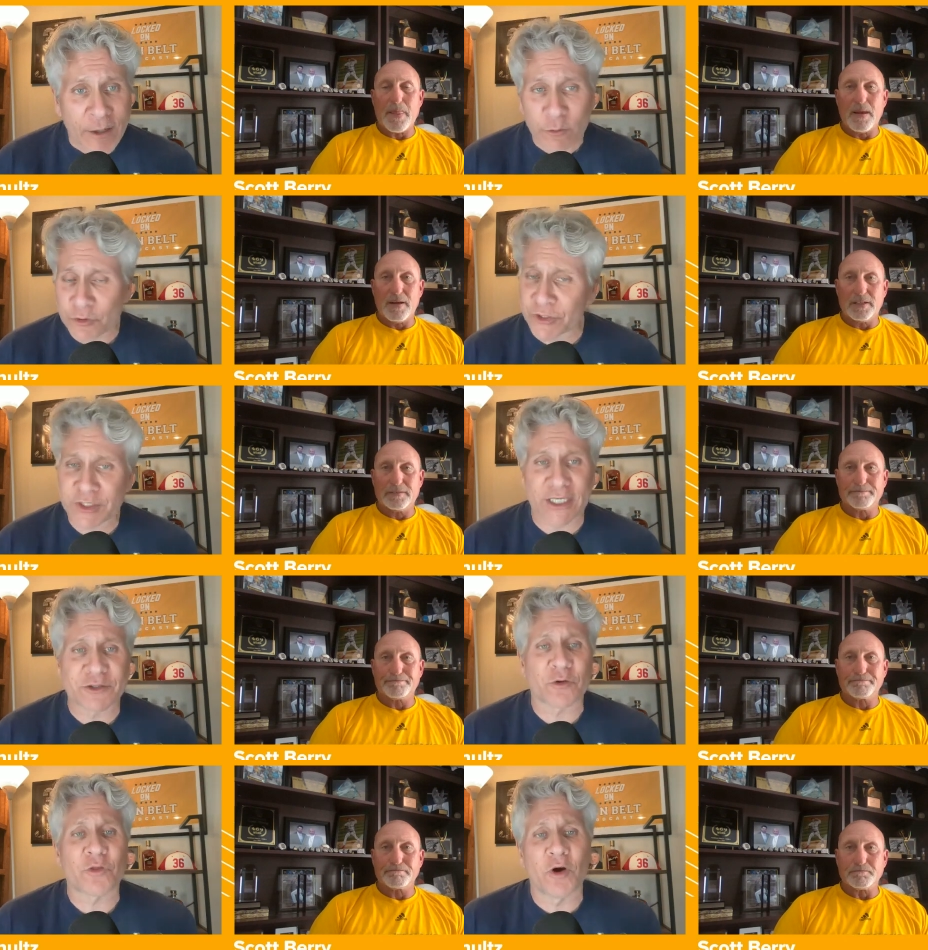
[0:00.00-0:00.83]
Speaker 1: We'll just get
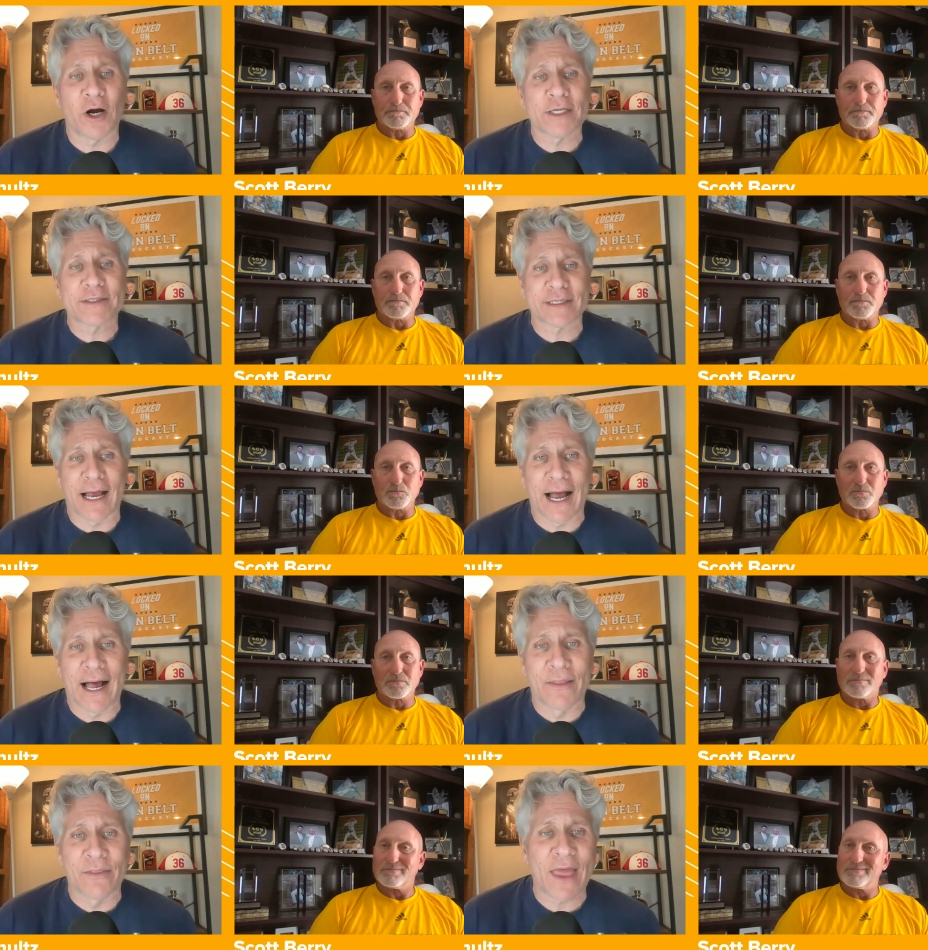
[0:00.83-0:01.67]
your thoughts
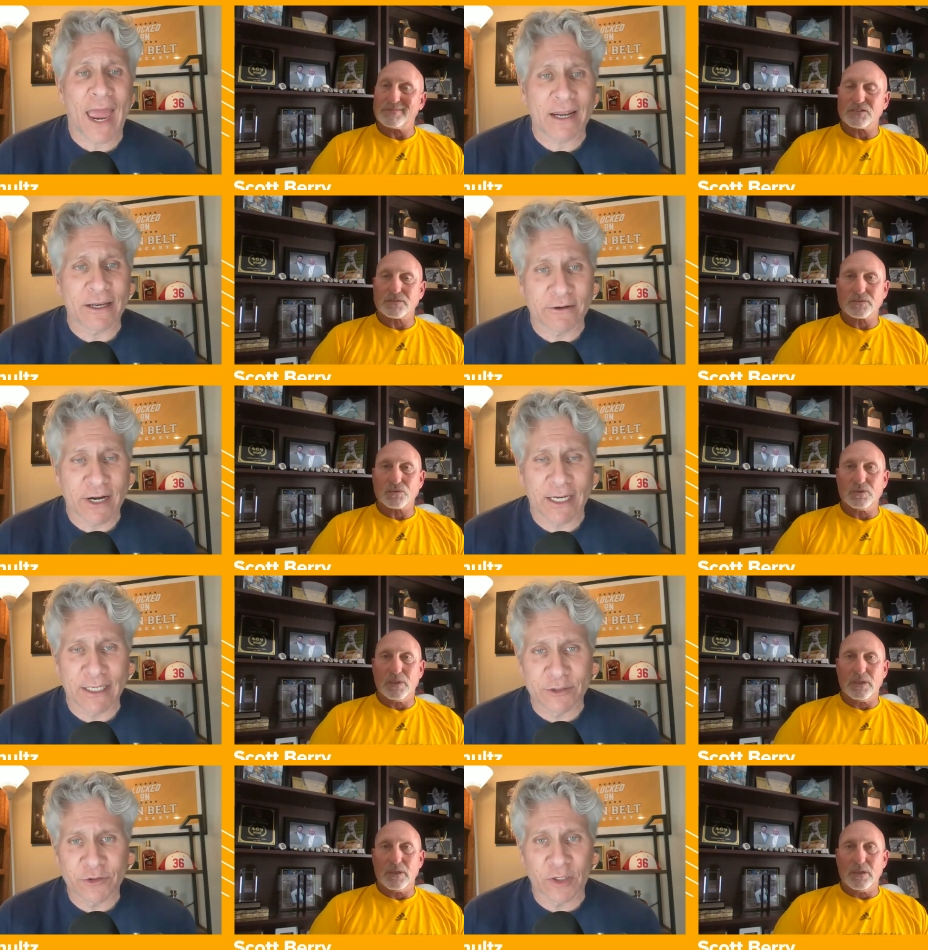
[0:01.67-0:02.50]
on that. You're heading
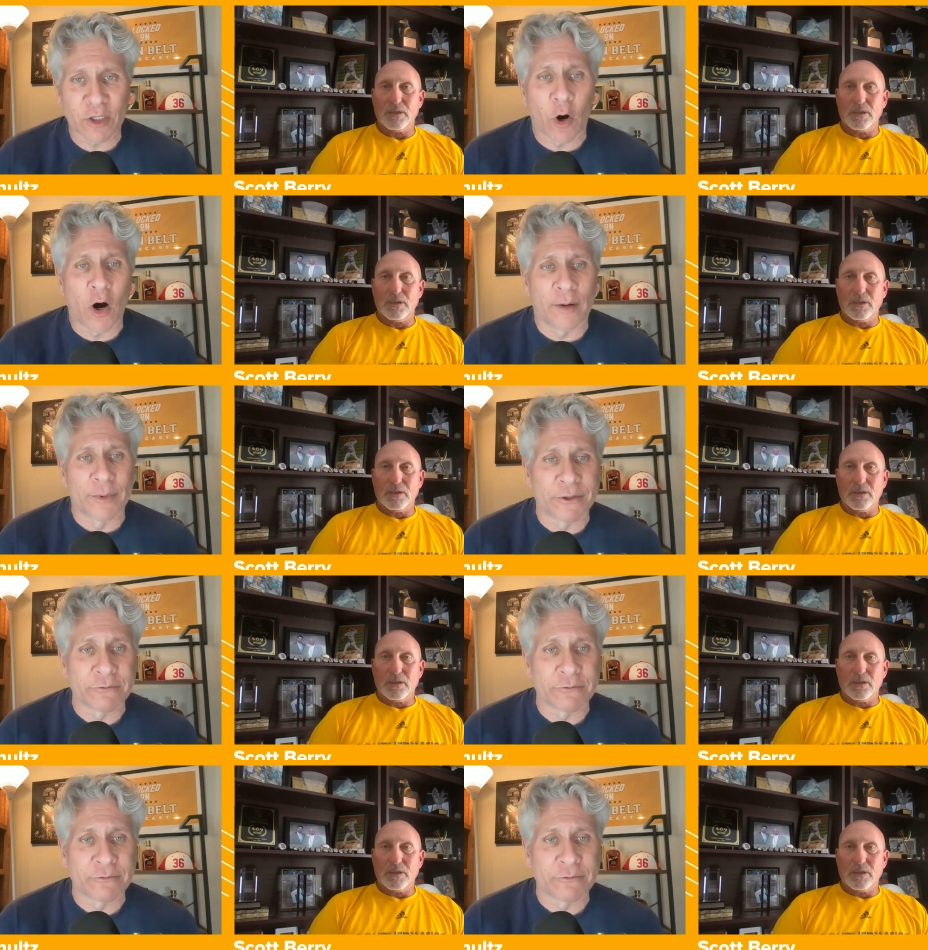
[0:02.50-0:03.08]
to the Auburn